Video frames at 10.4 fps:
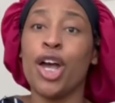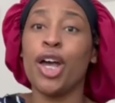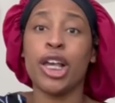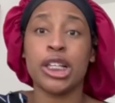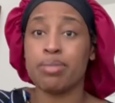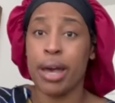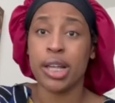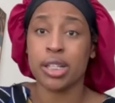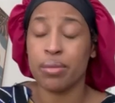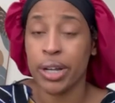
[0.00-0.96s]
it's back
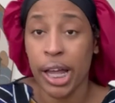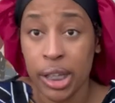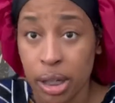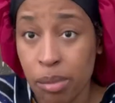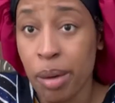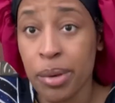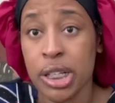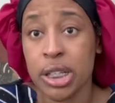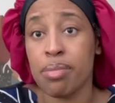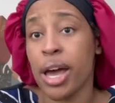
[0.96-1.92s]
to reality baby
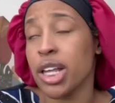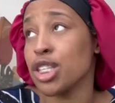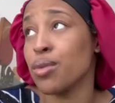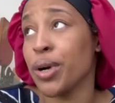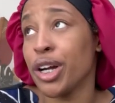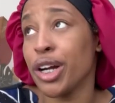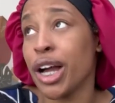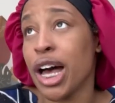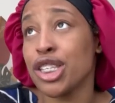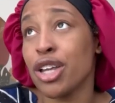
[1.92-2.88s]
it's back to work
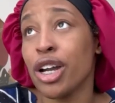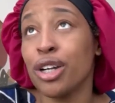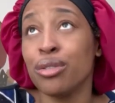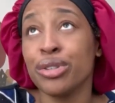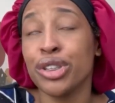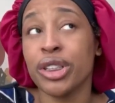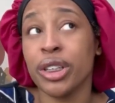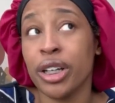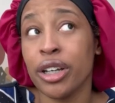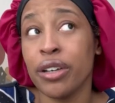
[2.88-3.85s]
i start a new
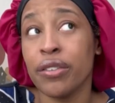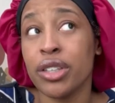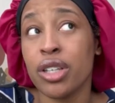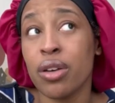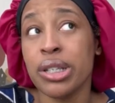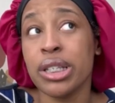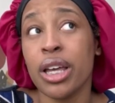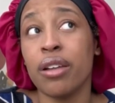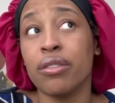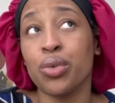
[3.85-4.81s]
shift so
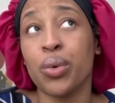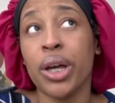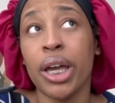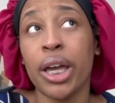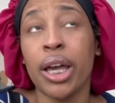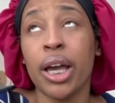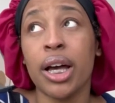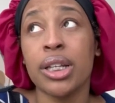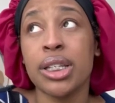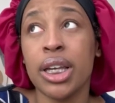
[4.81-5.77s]
instead of doing
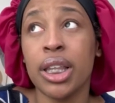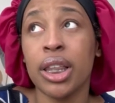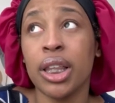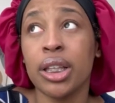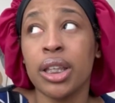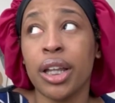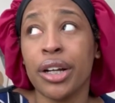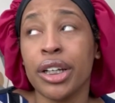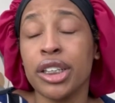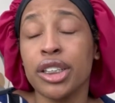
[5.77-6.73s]
10
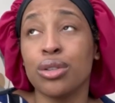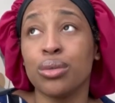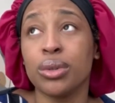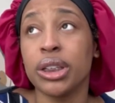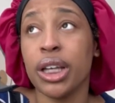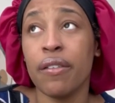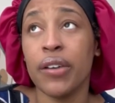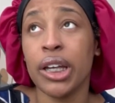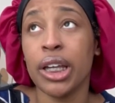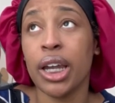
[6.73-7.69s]
30 to
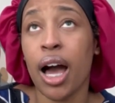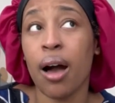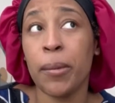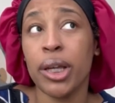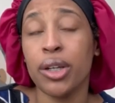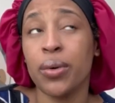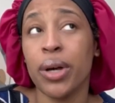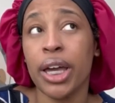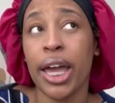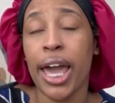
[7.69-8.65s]
7 i'll be
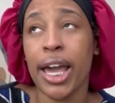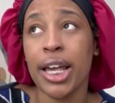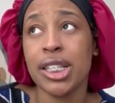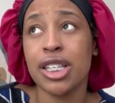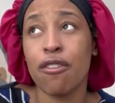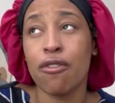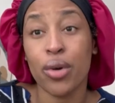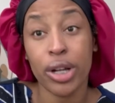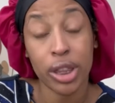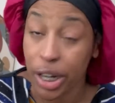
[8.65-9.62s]
doing 8 to
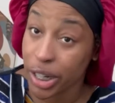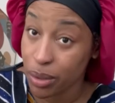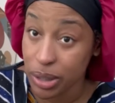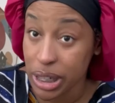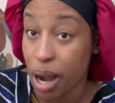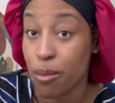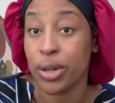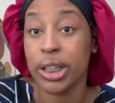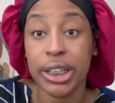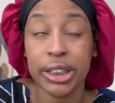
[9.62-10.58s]
4 30 which i'm
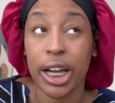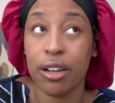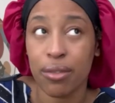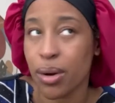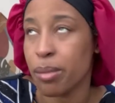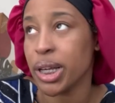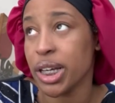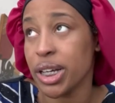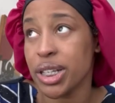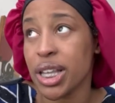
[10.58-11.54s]
really excited for
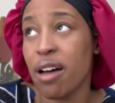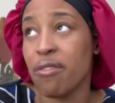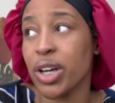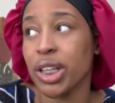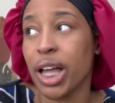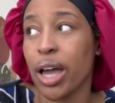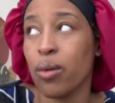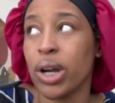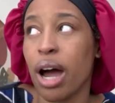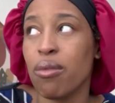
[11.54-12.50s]
because i felt like
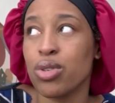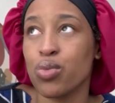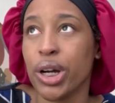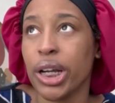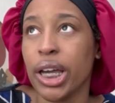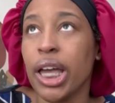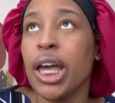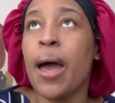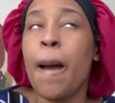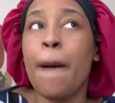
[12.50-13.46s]
when i was working
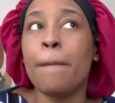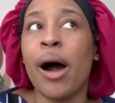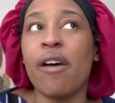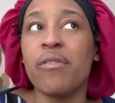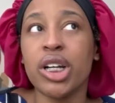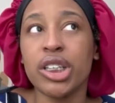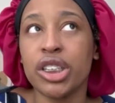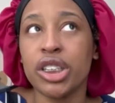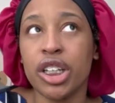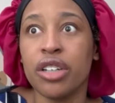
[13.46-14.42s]
my
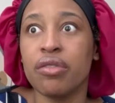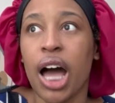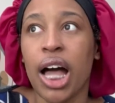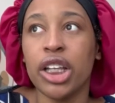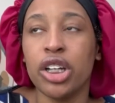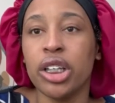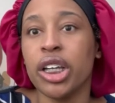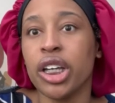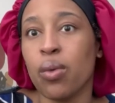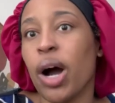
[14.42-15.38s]
first shift i literally
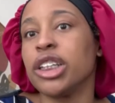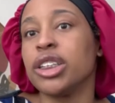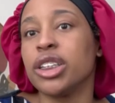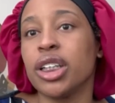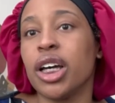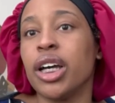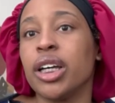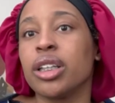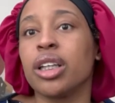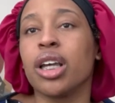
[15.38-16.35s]
could watch the
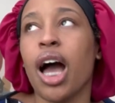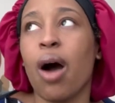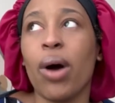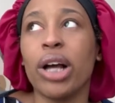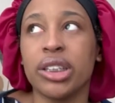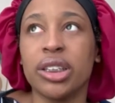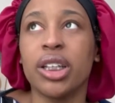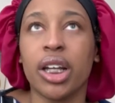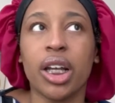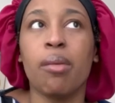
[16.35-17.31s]
sun i watched the
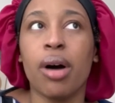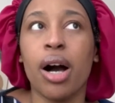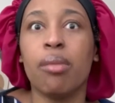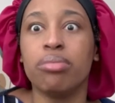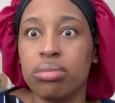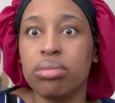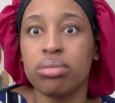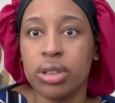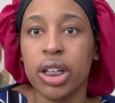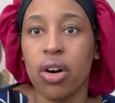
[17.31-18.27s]
sun come up
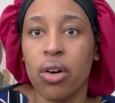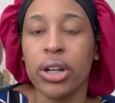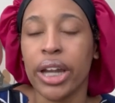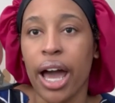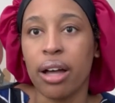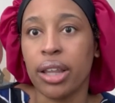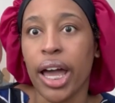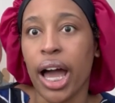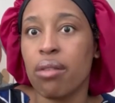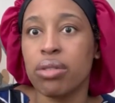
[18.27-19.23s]
to going down
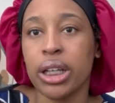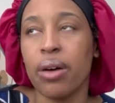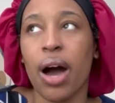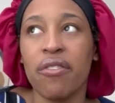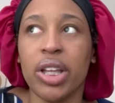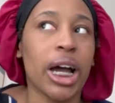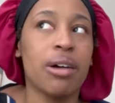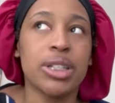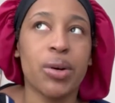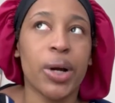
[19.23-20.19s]
like i was at i felt like i
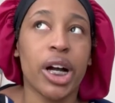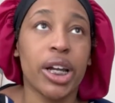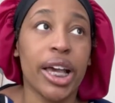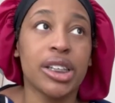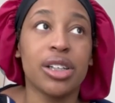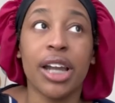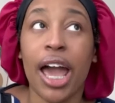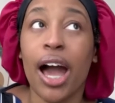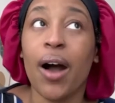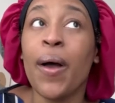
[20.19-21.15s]
was at work all day so
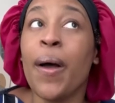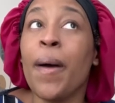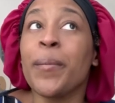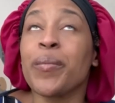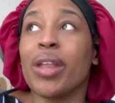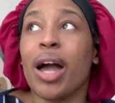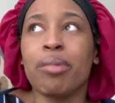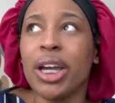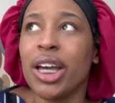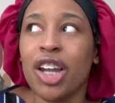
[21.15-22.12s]
now i'm
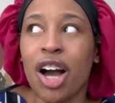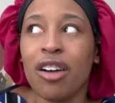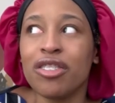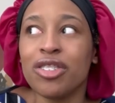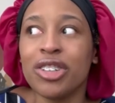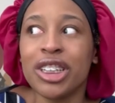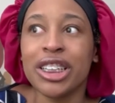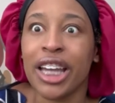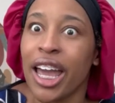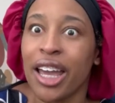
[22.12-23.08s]
getting off during the
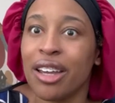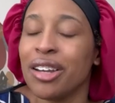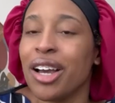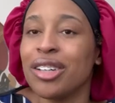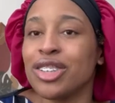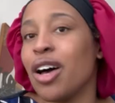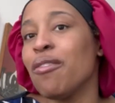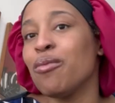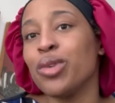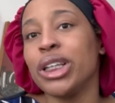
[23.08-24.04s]
day you know so
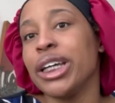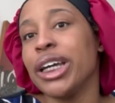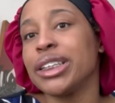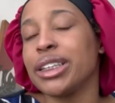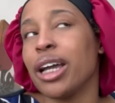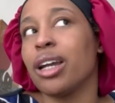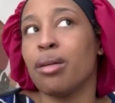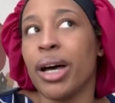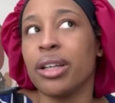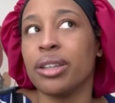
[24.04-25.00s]
i'm really excited
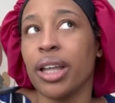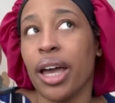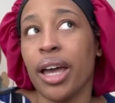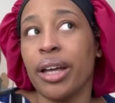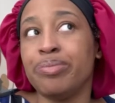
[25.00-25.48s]
about that